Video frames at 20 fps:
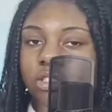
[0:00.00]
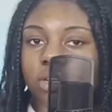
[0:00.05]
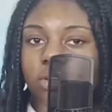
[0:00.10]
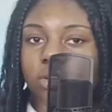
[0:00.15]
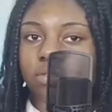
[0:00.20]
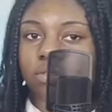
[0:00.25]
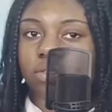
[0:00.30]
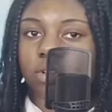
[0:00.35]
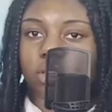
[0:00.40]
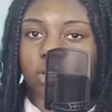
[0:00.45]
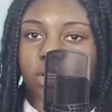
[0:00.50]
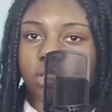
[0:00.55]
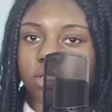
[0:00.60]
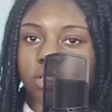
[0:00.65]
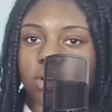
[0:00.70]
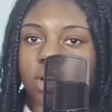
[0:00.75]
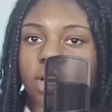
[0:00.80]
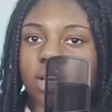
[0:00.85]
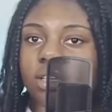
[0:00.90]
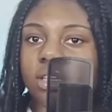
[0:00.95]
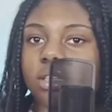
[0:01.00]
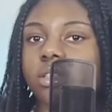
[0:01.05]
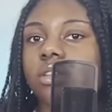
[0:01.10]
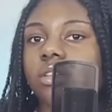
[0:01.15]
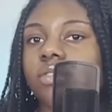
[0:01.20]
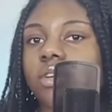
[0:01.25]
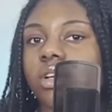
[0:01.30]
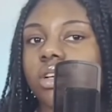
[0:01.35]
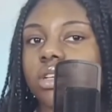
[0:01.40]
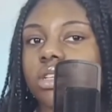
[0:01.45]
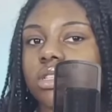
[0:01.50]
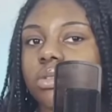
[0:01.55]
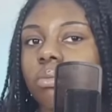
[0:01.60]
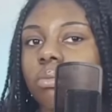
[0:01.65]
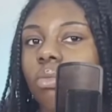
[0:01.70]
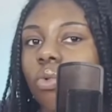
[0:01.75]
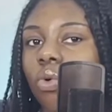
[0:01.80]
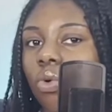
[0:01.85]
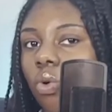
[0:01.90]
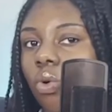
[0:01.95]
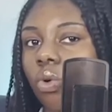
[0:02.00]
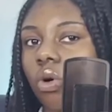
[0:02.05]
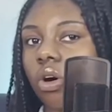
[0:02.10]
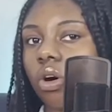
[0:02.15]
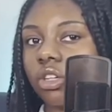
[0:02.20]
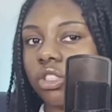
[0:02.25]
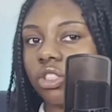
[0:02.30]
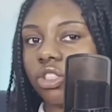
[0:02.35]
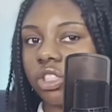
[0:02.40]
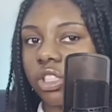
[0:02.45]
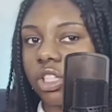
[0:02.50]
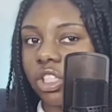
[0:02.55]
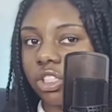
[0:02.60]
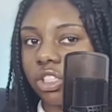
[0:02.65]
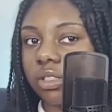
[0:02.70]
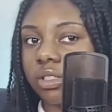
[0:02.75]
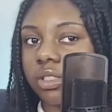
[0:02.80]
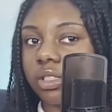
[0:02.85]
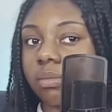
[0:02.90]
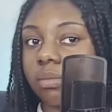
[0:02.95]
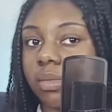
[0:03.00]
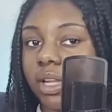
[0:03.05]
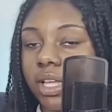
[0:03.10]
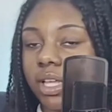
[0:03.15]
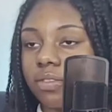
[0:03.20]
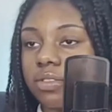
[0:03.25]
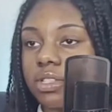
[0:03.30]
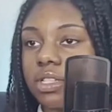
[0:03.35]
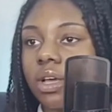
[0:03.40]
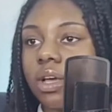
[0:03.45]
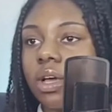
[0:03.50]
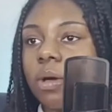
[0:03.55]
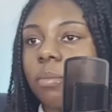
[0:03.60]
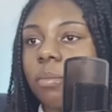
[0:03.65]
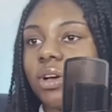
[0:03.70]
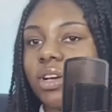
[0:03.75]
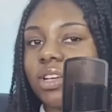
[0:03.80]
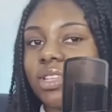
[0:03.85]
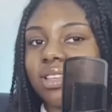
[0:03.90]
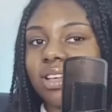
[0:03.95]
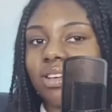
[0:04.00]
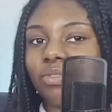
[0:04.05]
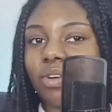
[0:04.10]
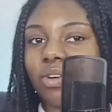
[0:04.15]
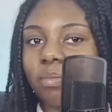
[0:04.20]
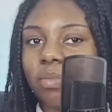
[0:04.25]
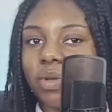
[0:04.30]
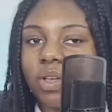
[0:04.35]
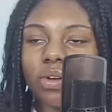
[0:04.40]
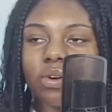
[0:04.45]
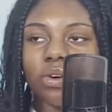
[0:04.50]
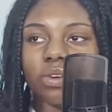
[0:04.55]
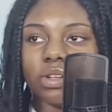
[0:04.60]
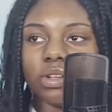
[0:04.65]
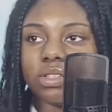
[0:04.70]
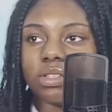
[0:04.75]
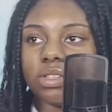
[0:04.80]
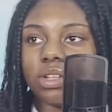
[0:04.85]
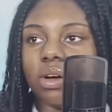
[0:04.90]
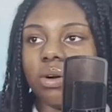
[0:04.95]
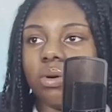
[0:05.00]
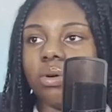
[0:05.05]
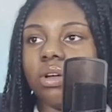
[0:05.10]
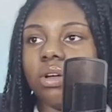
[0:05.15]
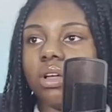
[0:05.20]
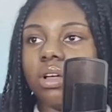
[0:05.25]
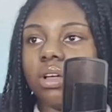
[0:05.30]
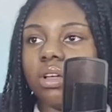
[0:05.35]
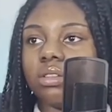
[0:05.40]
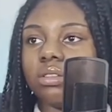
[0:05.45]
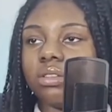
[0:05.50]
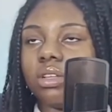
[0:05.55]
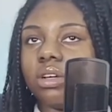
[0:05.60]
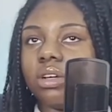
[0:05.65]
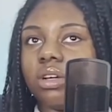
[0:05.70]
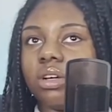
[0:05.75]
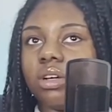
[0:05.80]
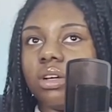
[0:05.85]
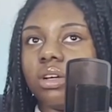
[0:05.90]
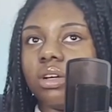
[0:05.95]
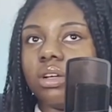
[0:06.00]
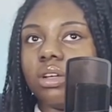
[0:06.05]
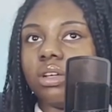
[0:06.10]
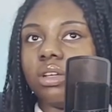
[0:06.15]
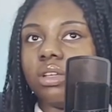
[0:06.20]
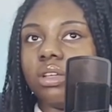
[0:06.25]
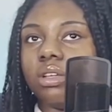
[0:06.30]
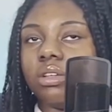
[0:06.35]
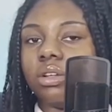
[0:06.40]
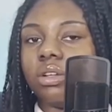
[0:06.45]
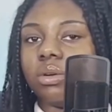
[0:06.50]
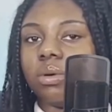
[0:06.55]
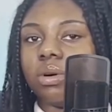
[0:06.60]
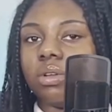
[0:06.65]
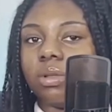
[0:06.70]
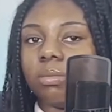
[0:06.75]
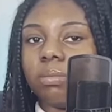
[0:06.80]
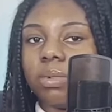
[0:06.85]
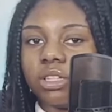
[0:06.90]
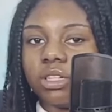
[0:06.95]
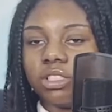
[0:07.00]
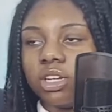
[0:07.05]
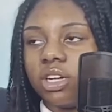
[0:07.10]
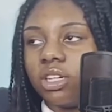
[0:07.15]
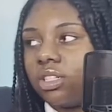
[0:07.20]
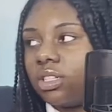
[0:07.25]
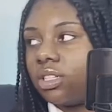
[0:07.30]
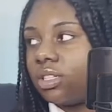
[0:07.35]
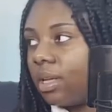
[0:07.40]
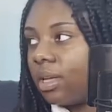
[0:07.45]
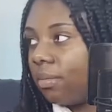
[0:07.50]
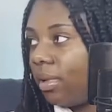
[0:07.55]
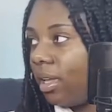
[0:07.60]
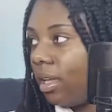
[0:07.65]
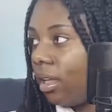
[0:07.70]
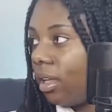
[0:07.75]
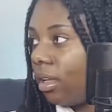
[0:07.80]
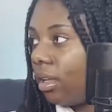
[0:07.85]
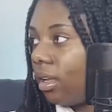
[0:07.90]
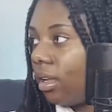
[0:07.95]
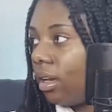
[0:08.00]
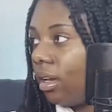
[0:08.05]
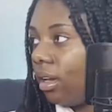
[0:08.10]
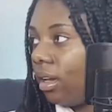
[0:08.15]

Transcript: don't think they do. I think they focus more on traditions and beliefs. Because if we're being honest now, the black churches, they're being